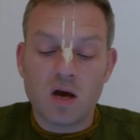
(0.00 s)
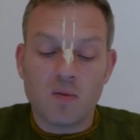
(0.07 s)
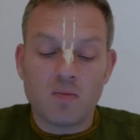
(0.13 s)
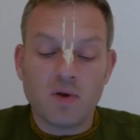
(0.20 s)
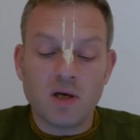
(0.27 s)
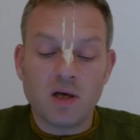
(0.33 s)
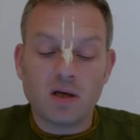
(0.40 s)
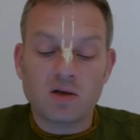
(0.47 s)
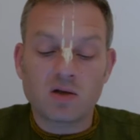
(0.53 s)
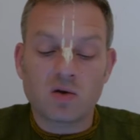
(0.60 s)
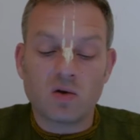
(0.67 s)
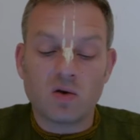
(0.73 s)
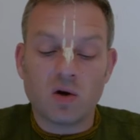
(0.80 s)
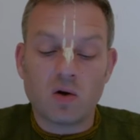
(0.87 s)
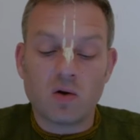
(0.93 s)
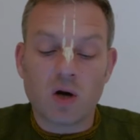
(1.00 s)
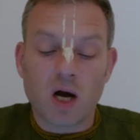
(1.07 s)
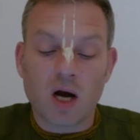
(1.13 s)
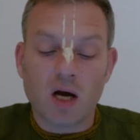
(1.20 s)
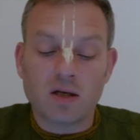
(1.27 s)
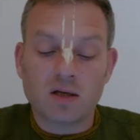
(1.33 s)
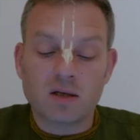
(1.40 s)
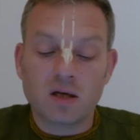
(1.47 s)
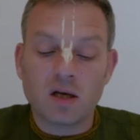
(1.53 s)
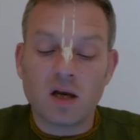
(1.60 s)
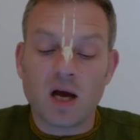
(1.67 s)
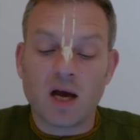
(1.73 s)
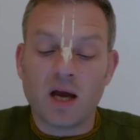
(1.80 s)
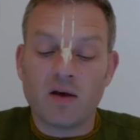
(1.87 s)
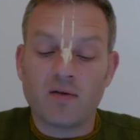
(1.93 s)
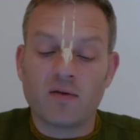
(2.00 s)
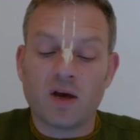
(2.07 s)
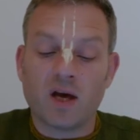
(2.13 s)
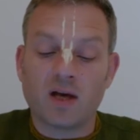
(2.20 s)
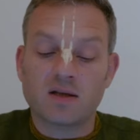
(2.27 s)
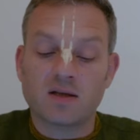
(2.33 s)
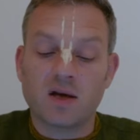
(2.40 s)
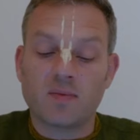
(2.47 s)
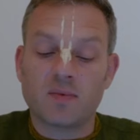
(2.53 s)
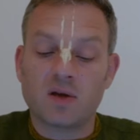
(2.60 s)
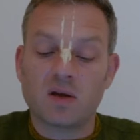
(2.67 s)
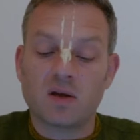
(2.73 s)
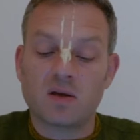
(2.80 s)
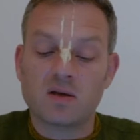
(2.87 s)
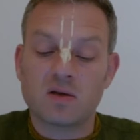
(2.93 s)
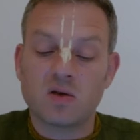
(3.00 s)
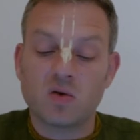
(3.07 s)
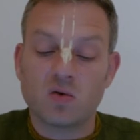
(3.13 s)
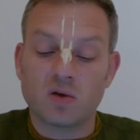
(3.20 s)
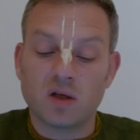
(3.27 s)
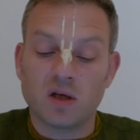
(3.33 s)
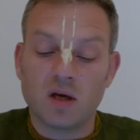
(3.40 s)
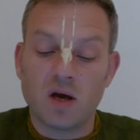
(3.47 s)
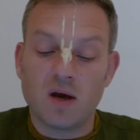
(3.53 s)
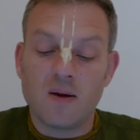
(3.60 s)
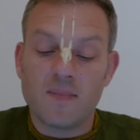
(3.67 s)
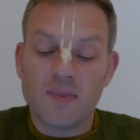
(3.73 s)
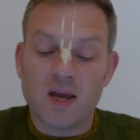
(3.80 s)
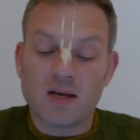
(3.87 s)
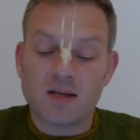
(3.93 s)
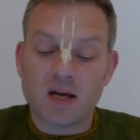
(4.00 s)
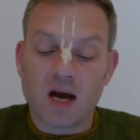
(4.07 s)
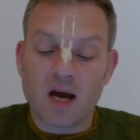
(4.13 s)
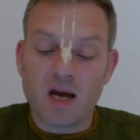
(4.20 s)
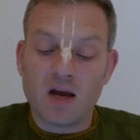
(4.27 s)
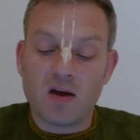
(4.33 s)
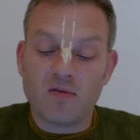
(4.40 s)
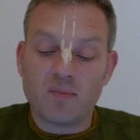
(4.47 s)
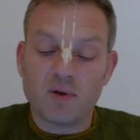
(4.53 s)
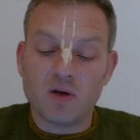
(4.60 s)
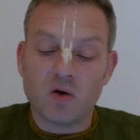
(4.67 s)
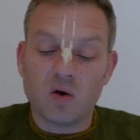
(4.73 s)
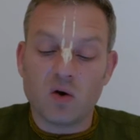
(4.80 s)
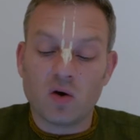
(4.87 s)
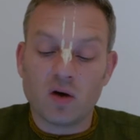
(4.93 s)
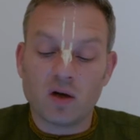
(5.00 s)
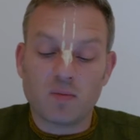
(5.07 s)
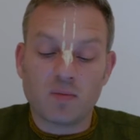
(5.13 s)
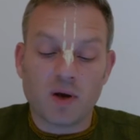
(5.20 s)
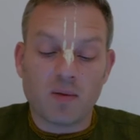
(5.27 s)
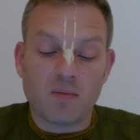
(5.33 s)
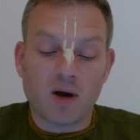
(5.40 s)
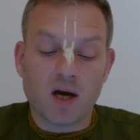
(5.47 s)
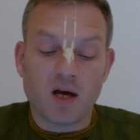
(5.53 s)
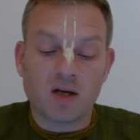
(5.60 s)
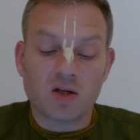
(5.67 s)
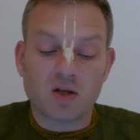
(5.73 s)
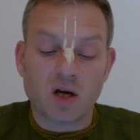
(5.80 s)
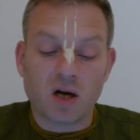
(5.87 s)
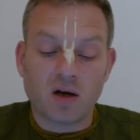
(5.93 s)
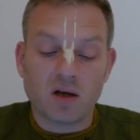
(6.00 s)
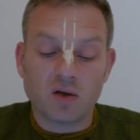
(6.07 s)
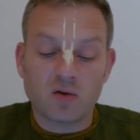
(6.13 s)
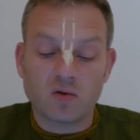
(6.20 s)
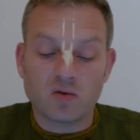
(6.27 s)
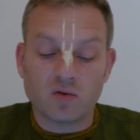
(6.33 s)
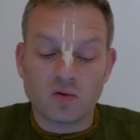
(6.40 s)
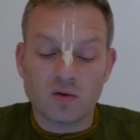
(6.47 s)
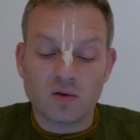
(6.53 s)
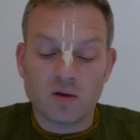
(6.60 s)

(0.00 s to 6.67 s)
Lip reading: Being so low, still I have accepted this duty, as I have been ordered by my Acharya to do.